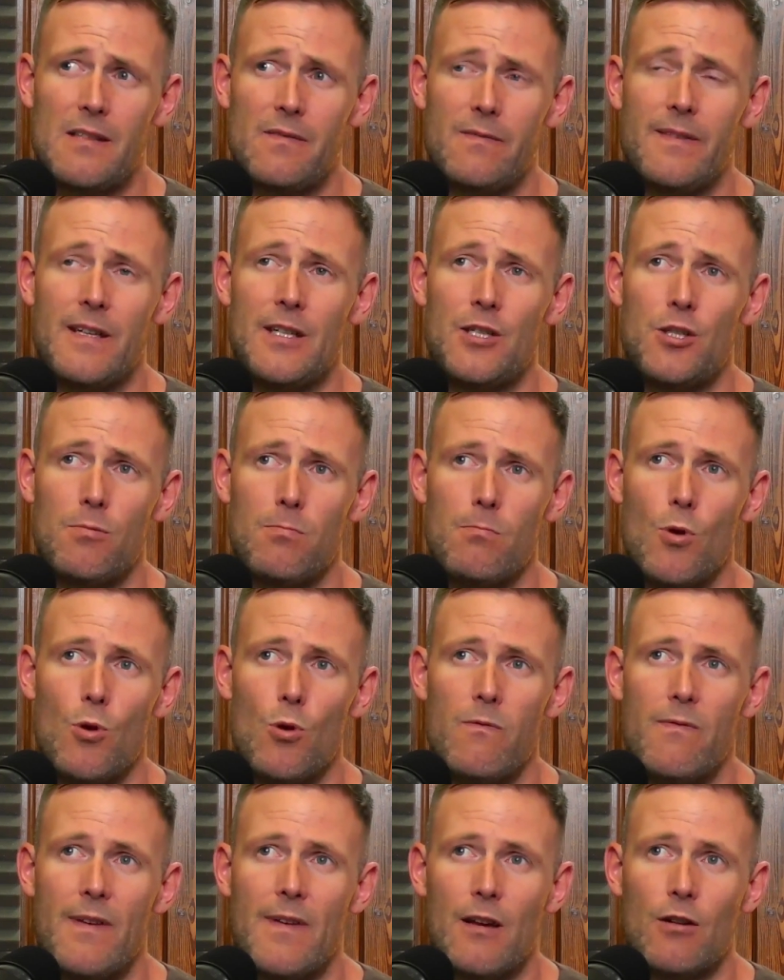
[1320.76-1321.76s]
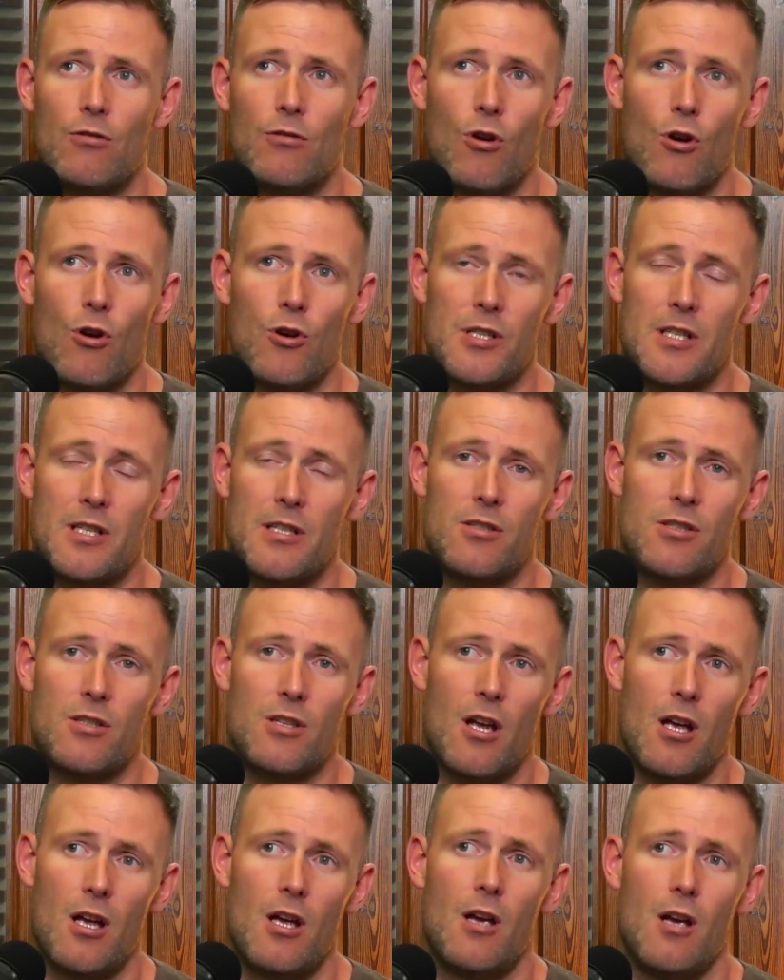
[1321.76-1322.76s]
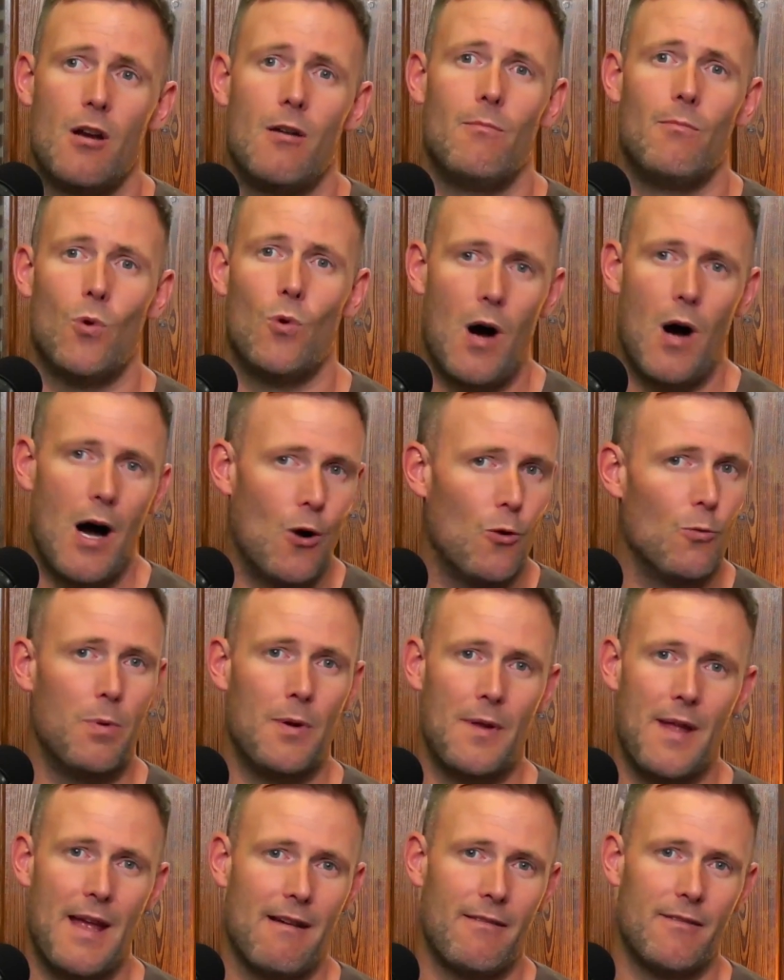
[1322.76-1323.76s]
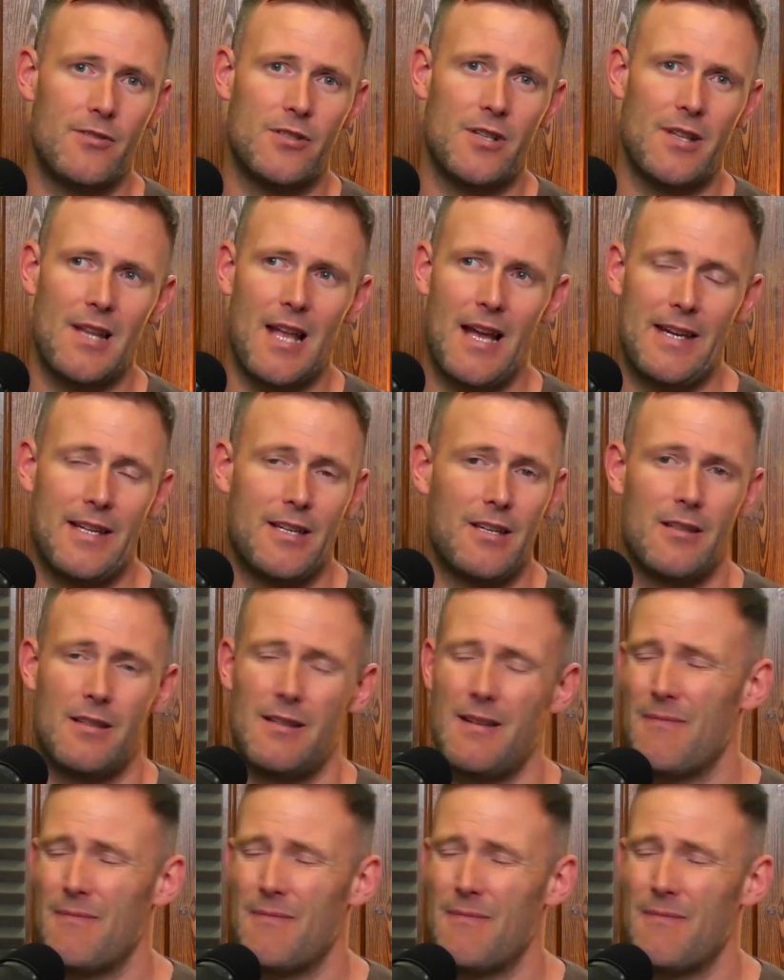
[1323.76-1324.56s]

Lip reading: fish moving across into more open areas of the lake.